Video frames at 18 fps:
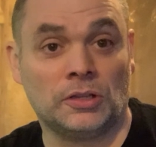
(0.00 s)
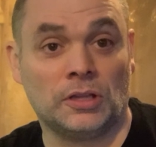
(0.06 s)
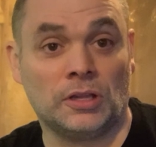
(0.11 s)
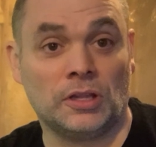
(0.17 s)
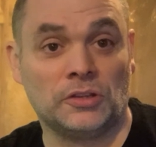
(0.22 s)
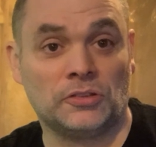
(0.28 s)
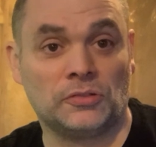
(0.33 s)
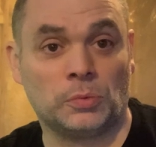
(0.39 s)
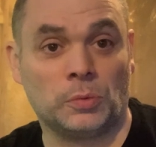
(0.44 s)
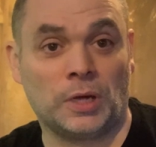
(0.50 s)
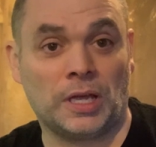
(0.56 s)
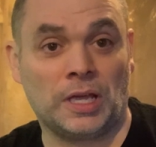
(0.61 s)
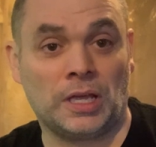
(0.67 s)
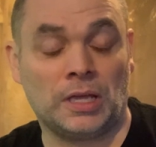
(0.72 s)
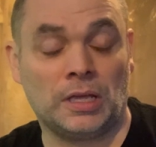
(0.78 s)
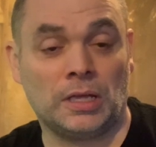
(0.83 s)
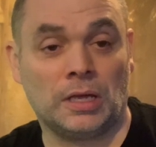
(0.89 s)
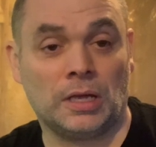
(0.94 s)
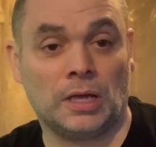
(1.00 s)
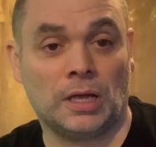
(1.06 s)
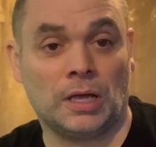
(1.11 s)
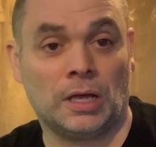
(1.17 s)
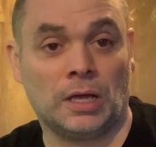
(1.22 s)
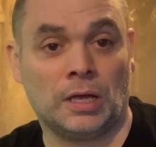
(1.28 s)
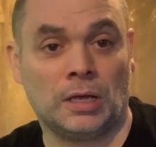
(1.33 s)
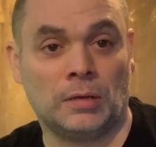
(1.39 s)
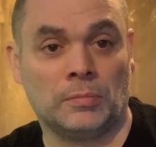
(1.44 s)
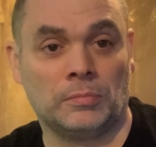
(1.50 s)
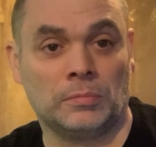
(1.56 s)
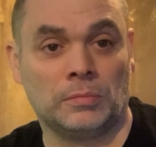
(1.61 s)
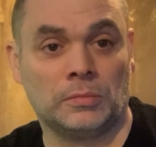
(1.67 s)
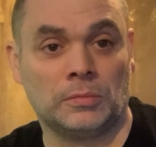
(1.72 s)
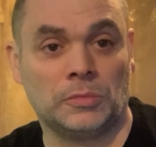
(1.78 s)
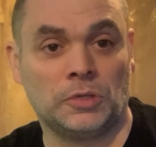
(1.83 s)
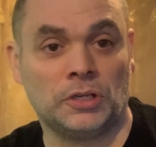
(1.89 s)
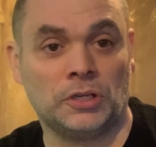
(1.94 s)
This way
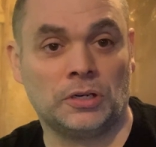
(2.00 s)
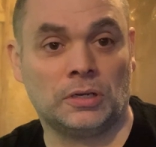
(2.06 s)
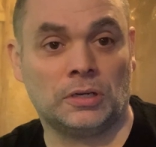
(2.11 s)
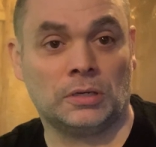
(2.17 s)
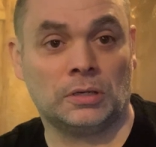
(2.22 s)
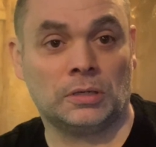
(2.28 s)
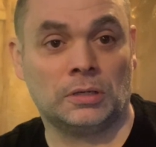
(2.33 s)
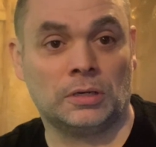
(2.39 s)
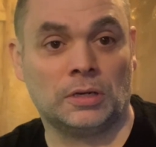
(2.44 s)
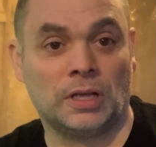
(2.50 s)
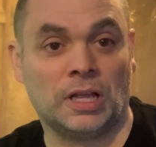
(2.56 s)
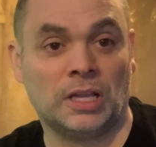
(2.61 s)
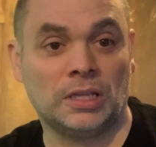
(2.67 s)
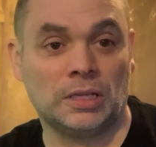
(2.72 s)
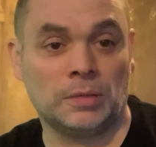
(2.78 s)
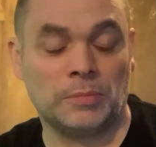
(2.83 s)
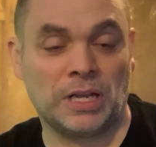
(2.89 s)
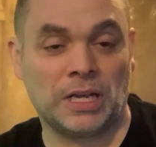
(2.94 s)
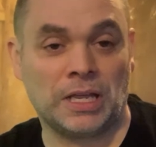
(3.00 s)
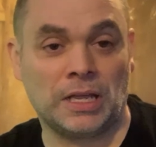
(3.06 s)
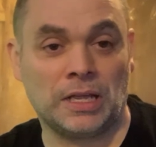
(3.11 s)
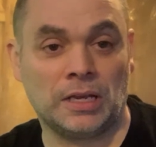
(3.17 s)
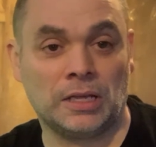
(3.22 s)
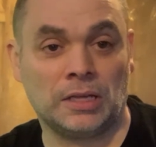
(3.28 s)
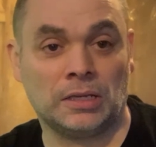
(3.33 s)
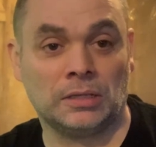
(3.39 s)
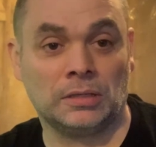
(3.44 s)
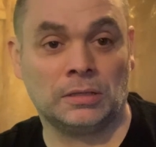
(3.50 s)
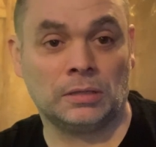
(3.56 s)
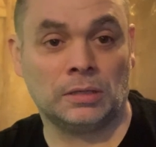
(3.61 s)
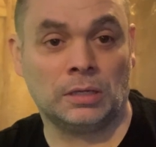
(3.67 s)
you're eliminating